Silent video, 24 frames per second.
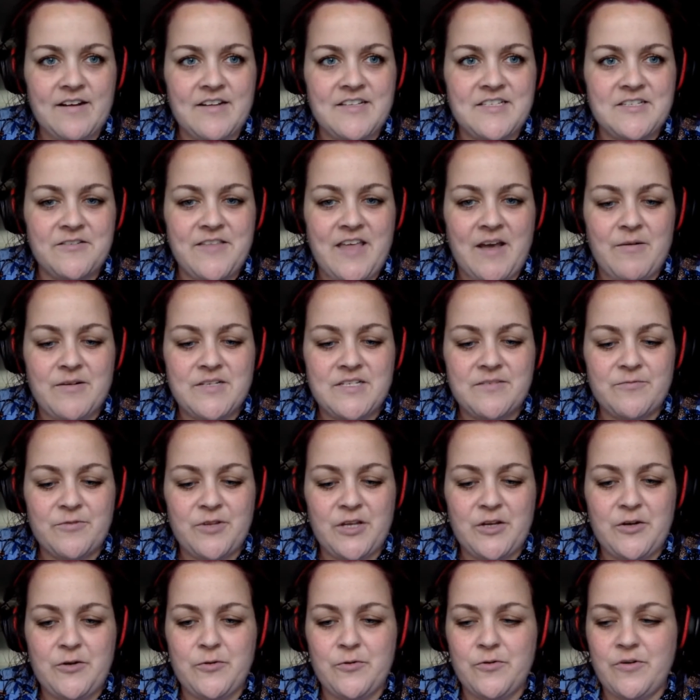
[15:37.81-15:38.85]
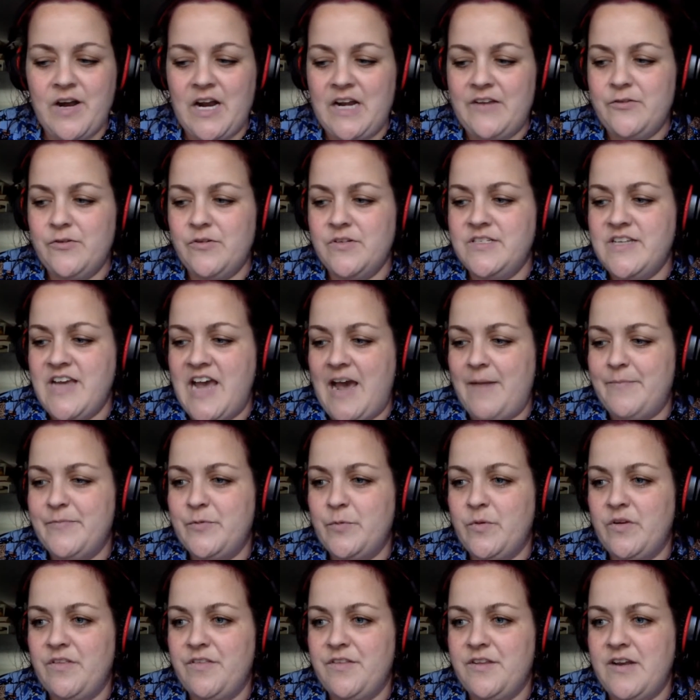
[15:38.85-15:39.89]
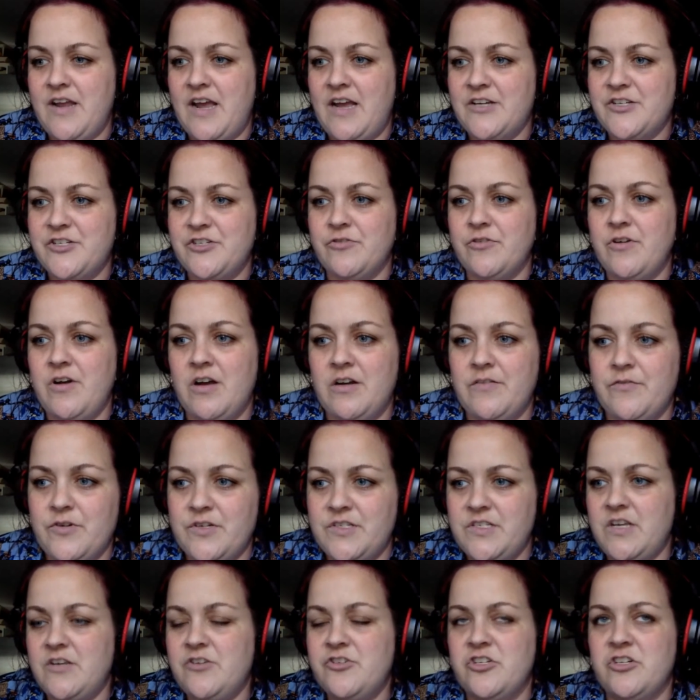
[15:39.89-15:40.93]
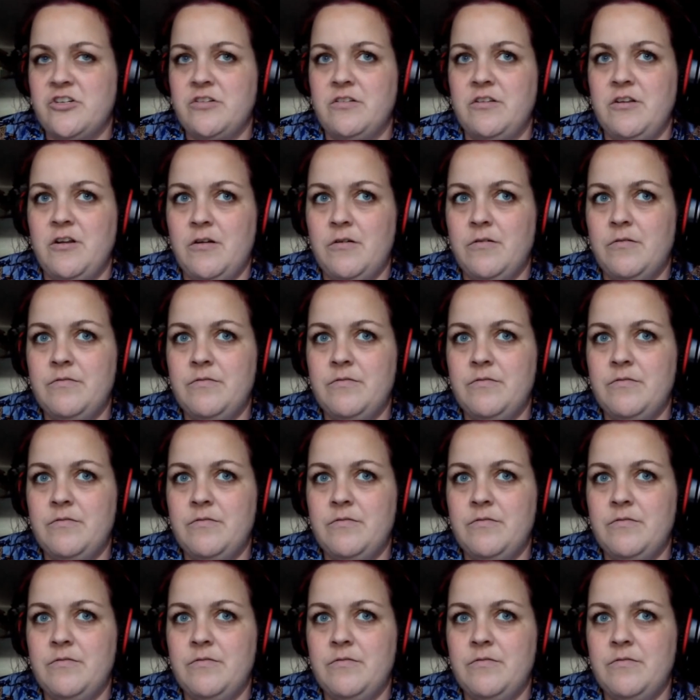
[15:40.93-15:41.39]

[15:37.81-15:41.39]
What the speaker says: And so that was really cool kind of to adapt with the national conversation,